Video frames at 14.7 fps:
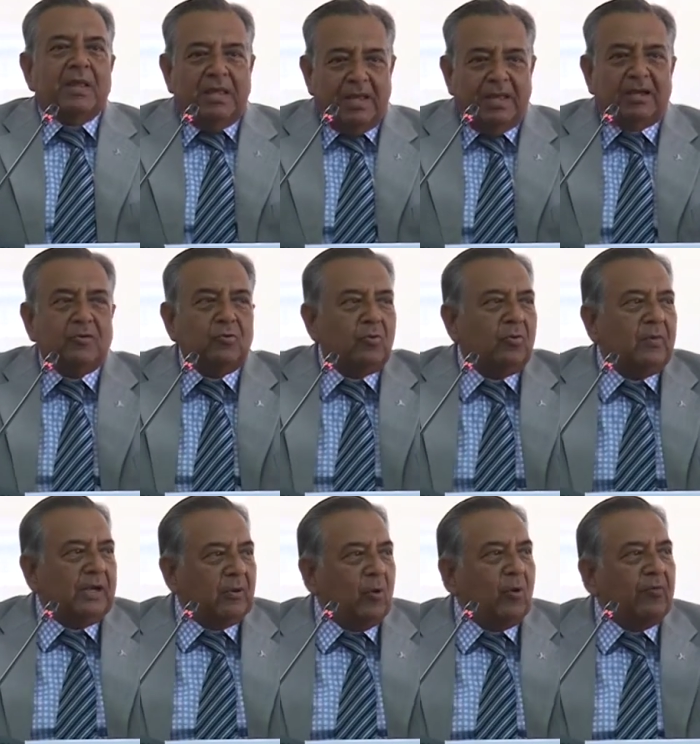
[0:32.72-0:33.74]
Here you
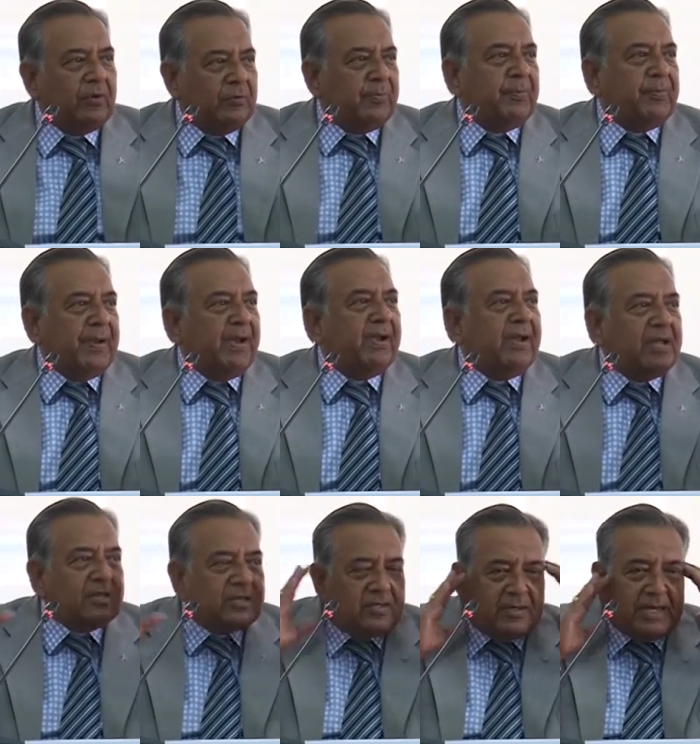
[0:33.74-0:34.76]
will go with
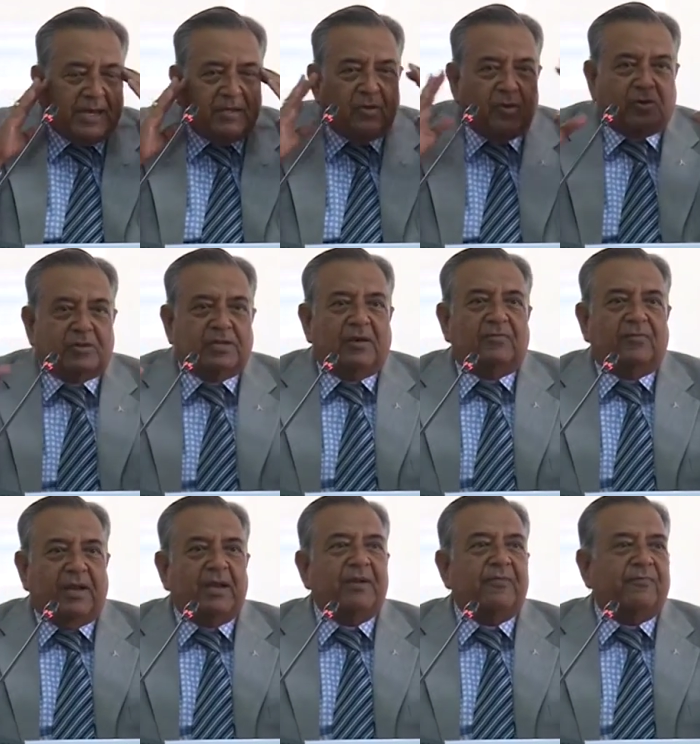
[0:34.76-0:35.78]
preparedness, get yourself
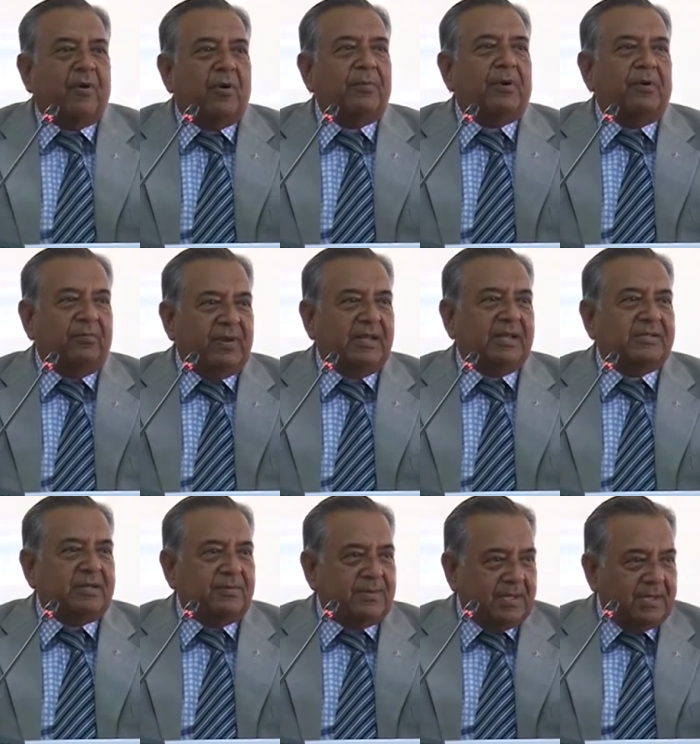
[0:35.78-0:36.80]
well informed on various
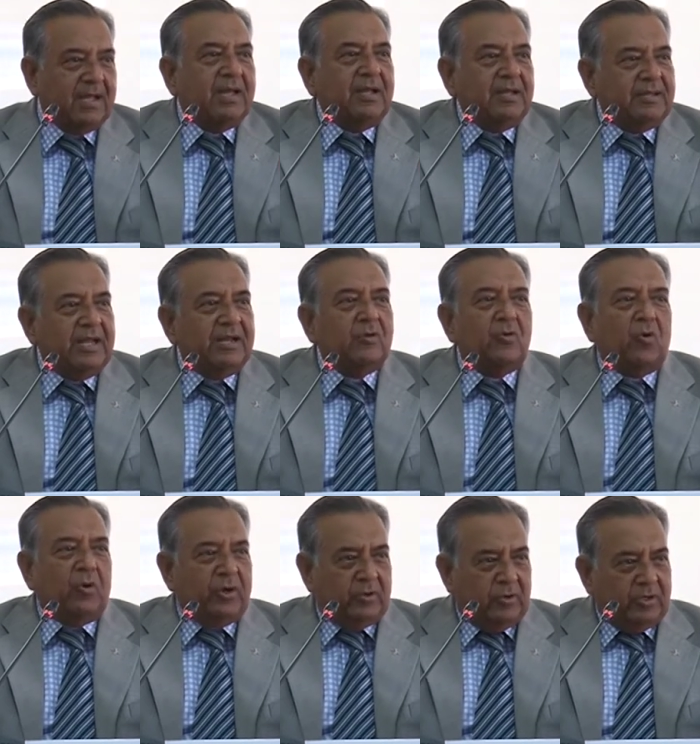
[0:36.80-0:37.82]
subjects. Then you
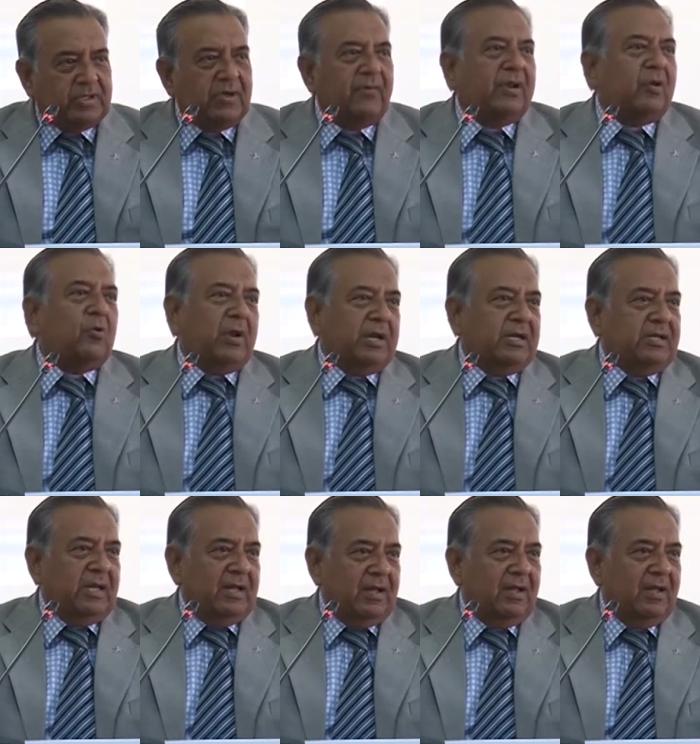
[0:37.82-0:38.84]
go into it, it's a very good
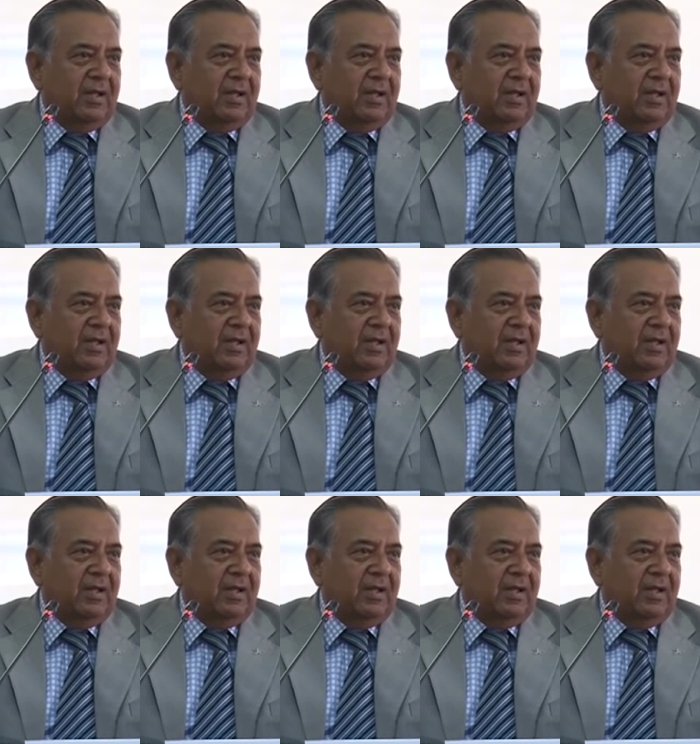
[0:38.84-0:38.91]
idea.